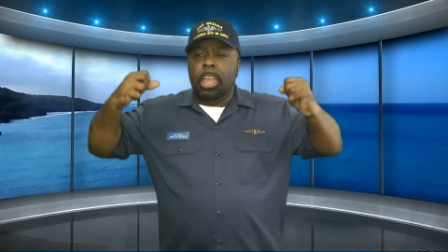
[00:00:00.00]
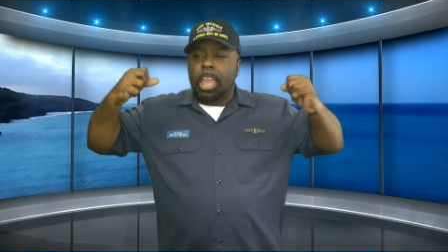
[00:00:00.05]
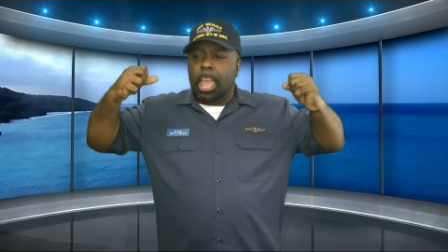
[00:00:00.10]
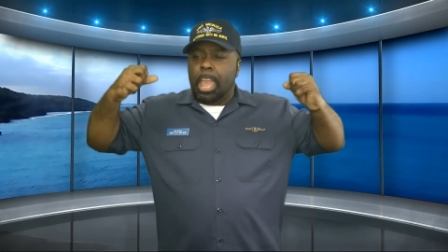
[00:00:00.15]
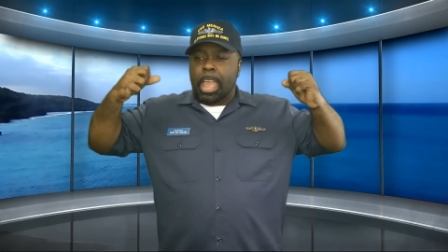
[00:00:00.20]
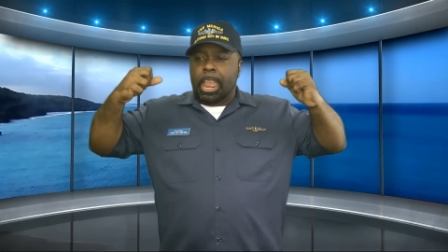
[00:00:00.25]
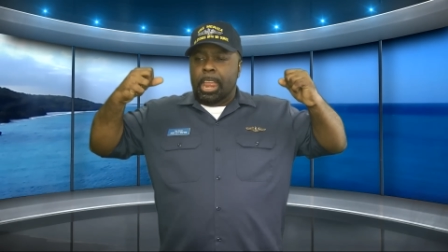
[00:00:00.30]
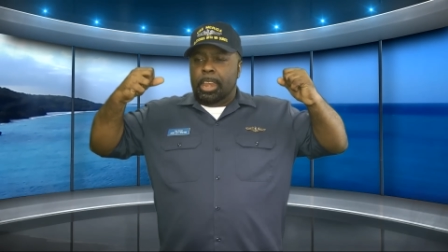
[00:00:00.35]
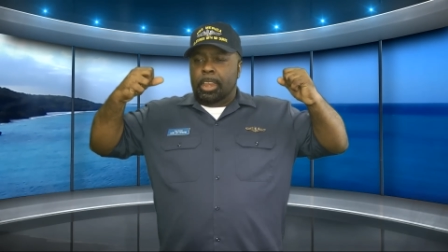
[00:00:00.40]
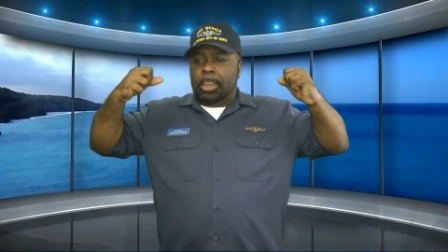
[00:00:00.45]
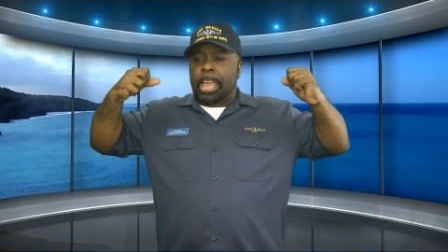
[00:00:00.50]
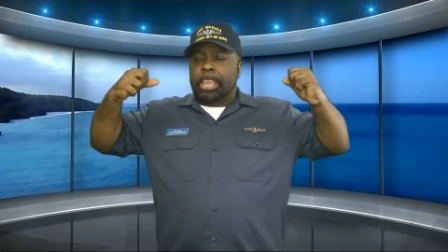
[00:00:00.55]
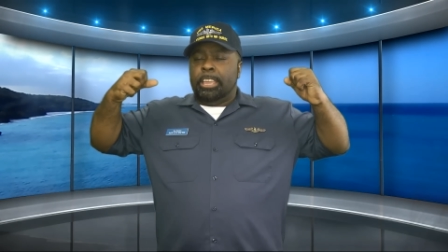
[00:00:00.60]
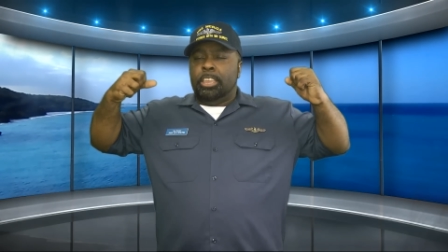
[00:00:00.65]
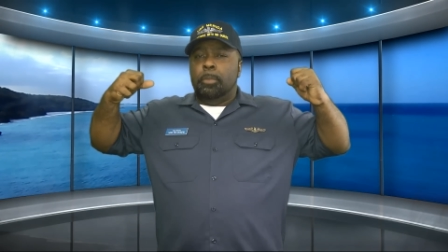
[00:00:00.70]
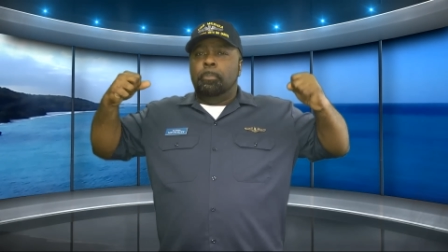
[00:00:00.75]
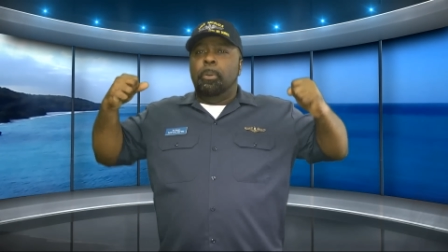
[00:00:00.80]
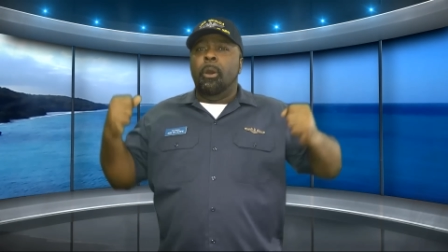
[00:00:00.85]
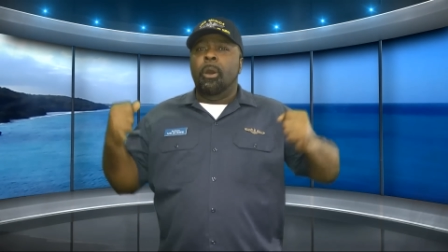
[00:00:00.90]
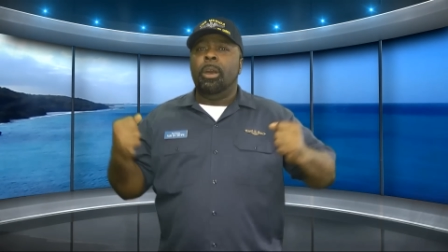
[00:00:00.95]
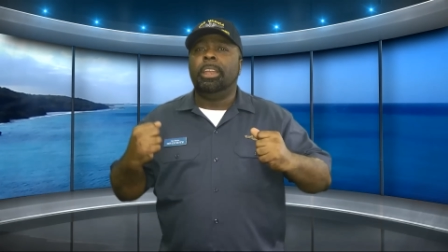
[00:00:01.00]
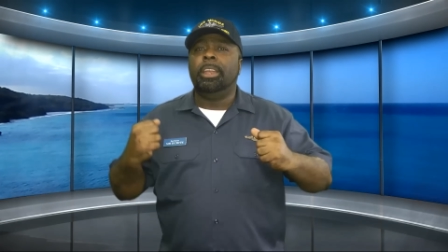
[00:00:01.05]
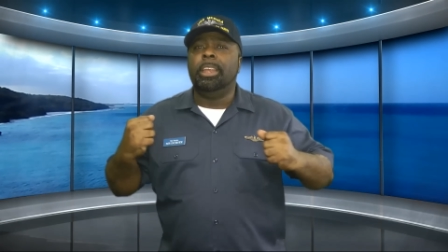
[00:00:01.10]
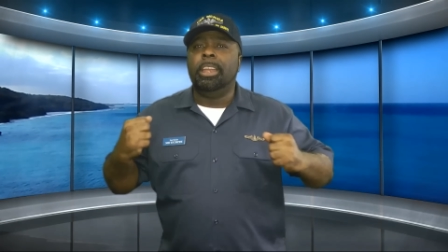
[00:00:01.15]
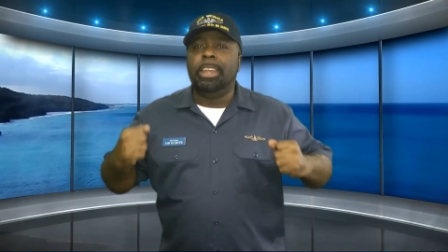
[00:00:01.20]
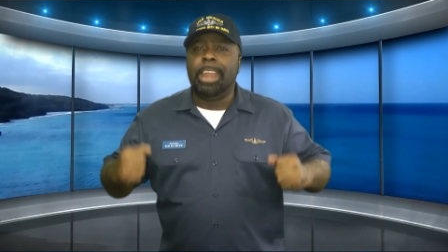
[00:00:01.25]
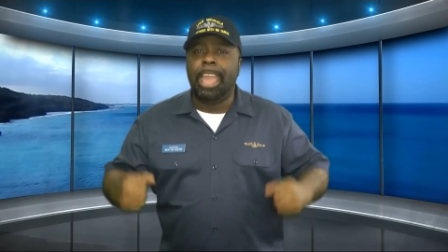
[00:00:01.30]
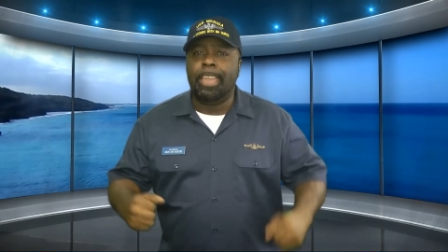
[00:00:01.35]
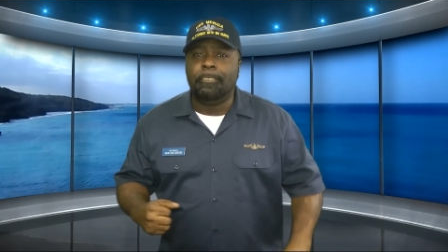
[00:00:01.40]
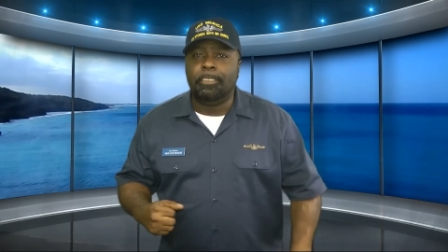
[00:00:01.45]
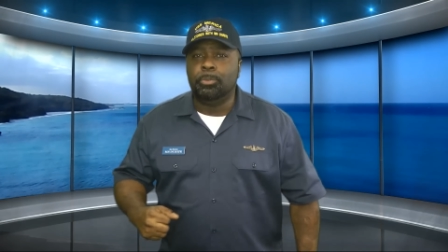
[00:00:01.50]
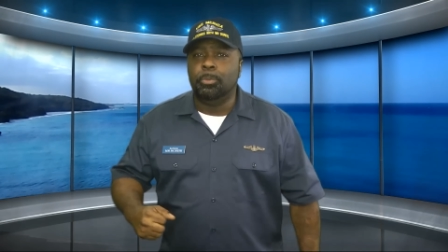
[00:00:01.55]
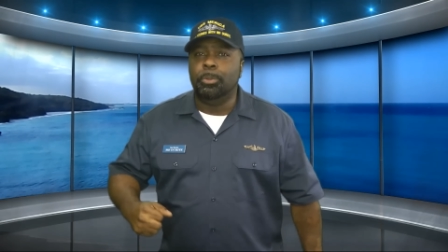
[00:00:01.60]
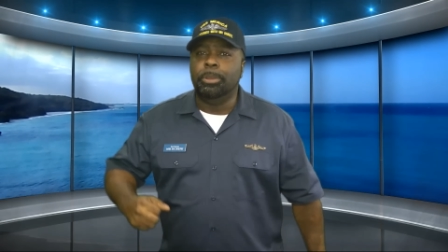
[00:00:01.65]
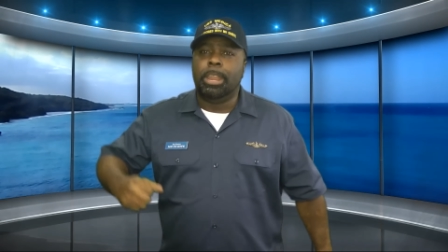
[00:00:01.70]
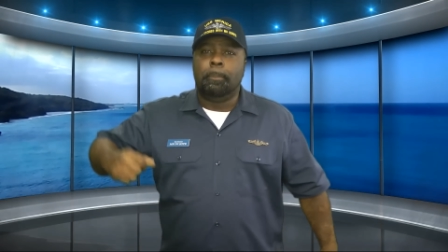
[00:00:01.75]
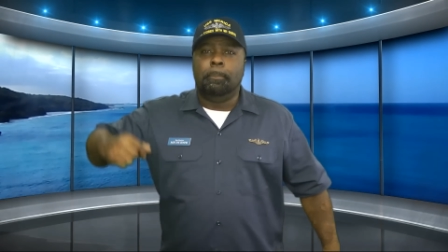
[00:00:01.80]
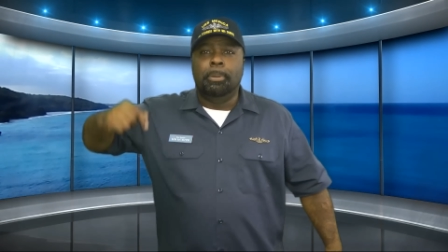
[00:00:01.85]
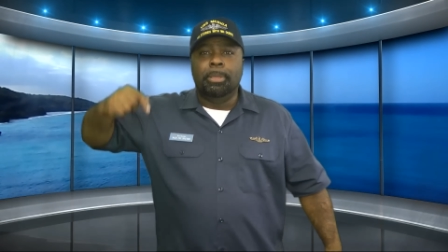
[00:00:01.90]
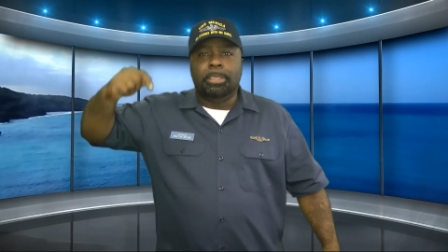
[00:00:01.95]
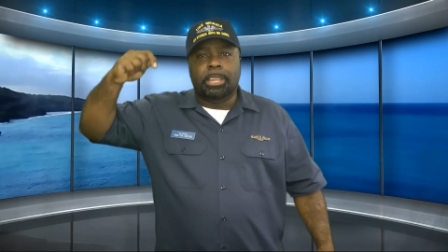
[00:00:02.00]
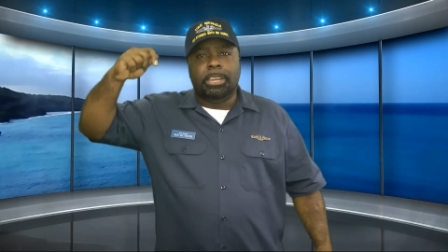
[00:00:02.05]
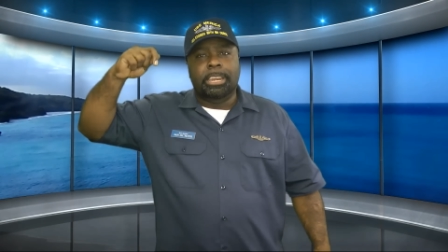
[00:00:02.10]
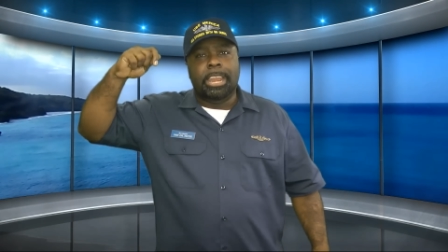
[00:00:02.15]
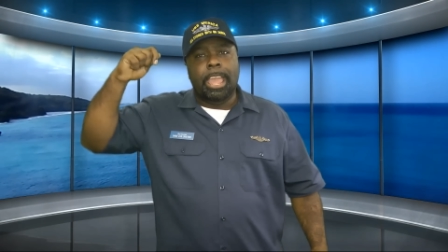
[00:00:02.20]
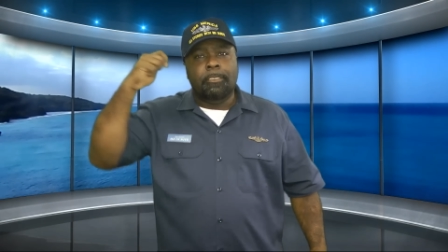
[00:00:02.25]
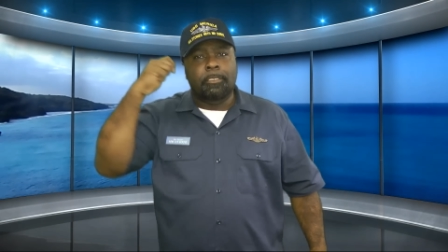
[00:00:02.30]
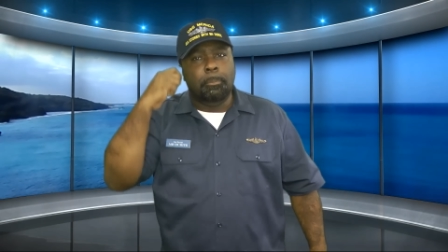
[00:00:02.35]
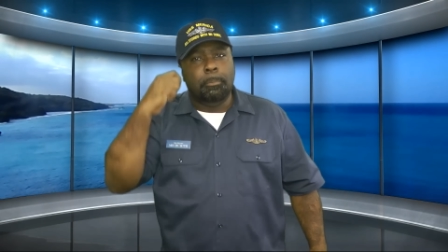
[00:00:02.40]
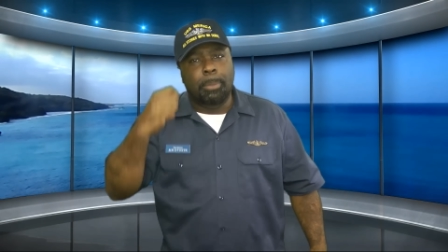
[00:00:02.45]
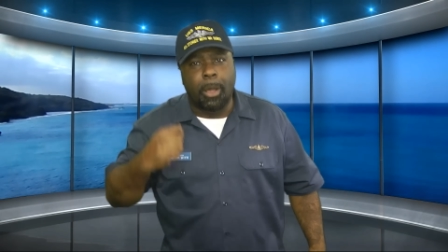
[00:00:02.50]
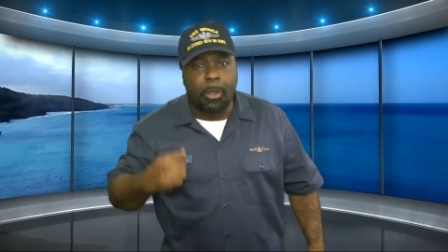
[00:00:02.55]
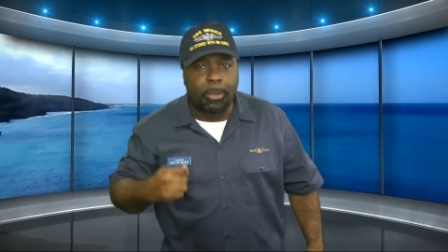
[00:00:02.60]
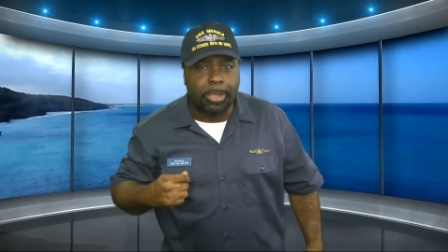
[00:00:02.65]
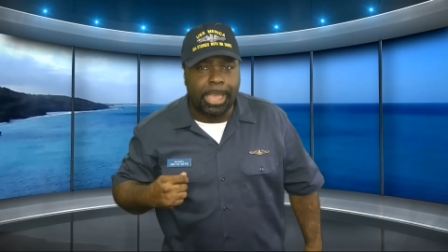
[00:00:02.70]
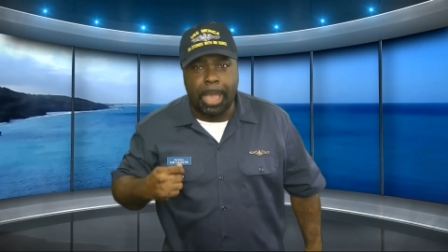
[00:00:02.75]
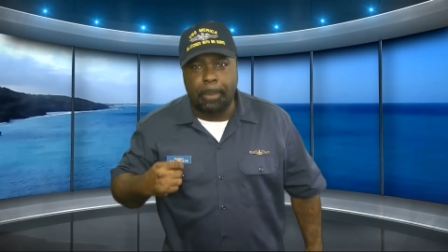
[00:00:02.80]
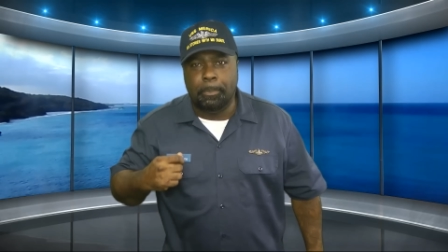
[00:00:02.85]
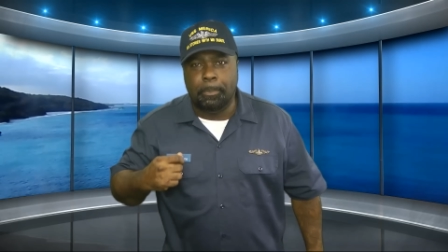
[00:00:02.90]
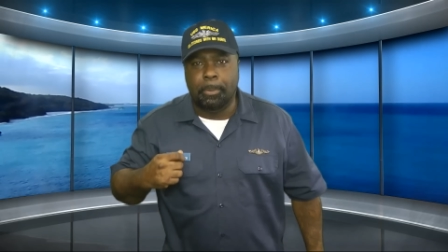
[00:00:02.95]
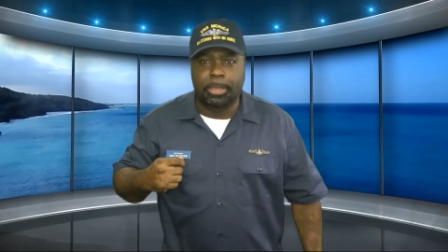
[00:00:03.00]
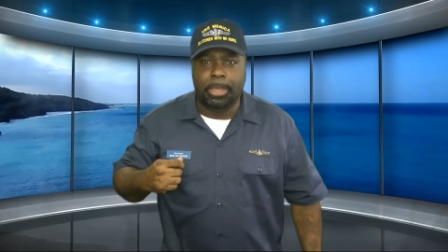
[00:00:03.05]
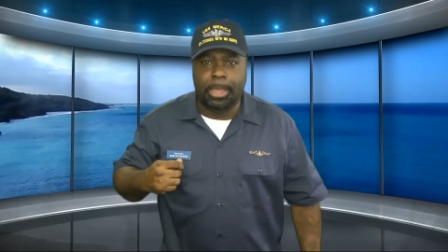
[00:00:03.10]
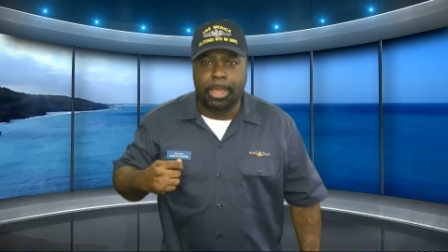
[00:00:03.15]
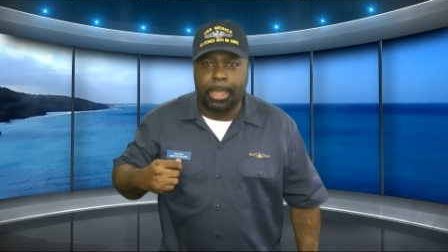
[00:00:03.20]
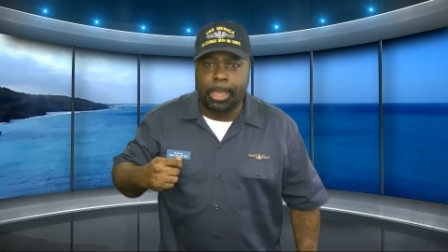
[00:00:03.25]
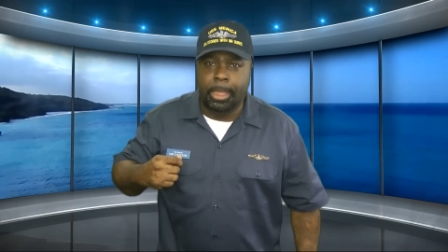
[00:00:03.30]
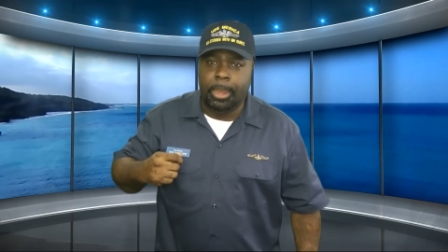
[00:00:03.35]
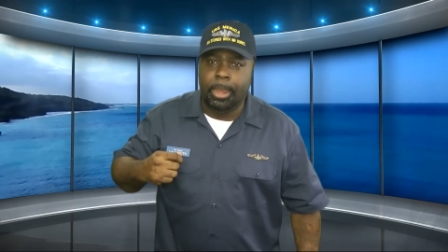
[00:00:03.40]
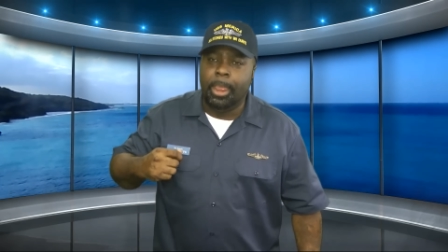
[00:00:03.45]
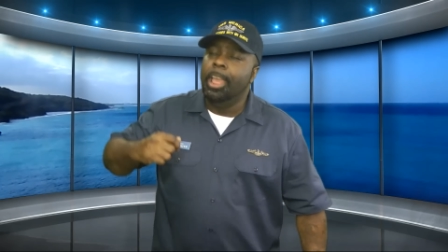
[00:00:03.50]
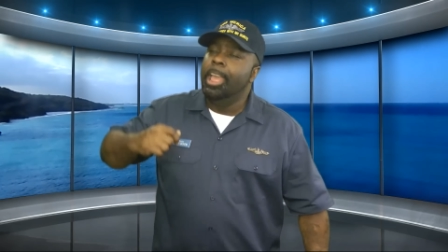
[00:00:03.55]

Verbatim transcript: and like you part of the navy is when they put the navy ball cap on your head,